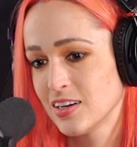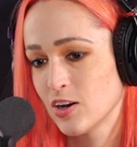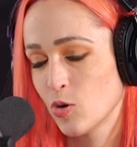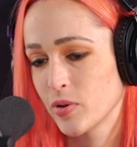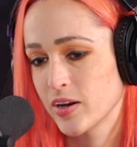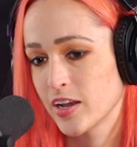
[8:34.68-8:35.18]

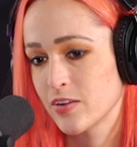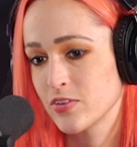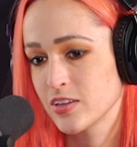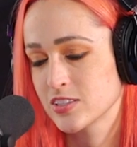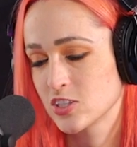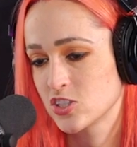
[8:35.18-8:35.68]
Oh my God, I feel
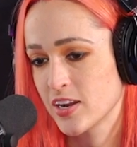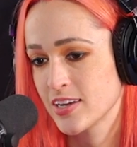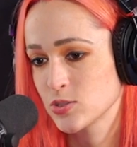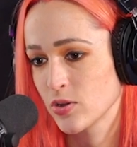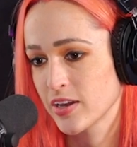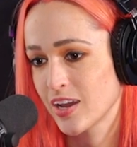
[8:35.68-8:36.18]
like such an
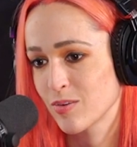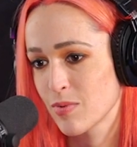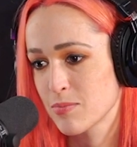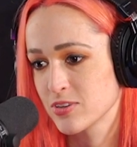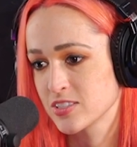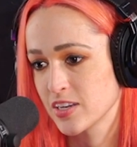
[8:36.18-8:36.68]
asshole. I can't
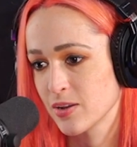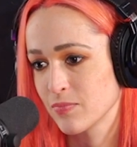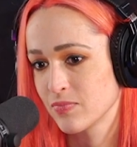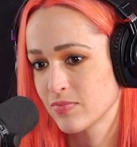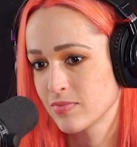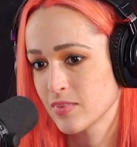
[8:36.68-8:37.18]
remember his
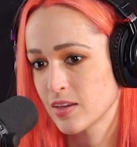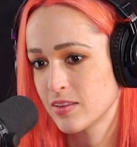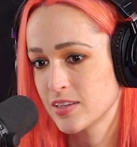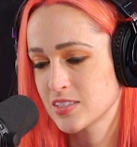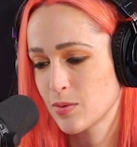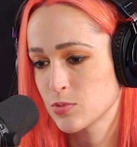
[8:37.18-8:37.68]
name. I
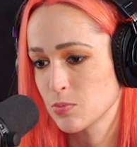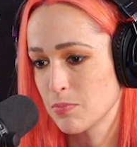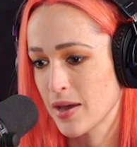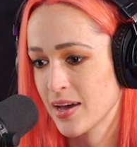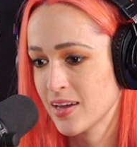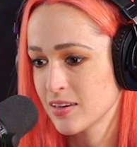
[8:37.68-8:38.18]
think his name was
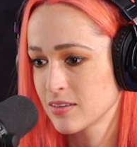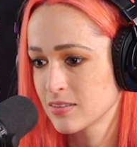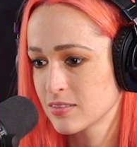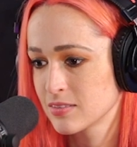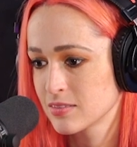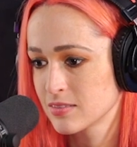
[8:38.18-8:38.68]
Matt.
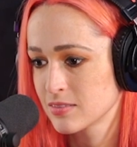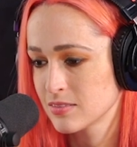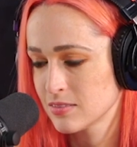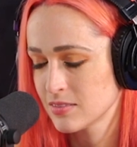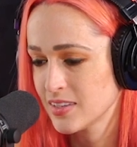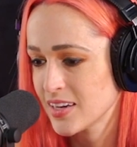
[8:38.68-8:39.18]

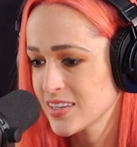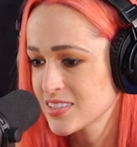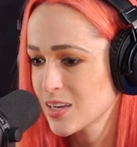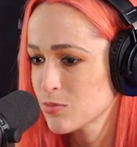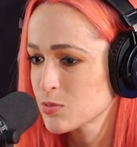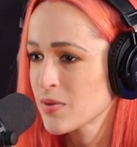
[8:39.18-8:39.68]
Yeah, his
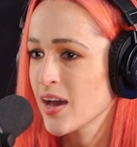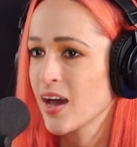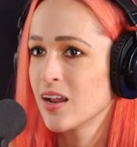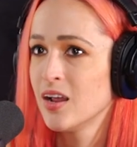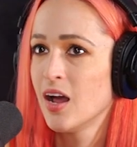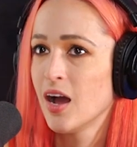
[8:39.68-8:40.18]
name was Matt.